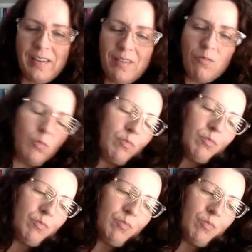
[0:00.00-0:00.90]
in
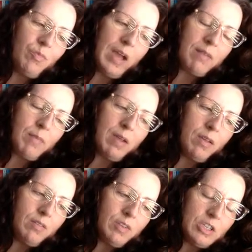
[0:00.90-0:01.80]
that
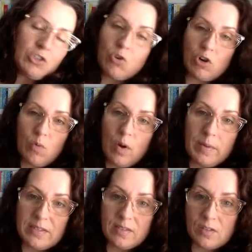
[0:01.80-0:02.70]
my historical romances,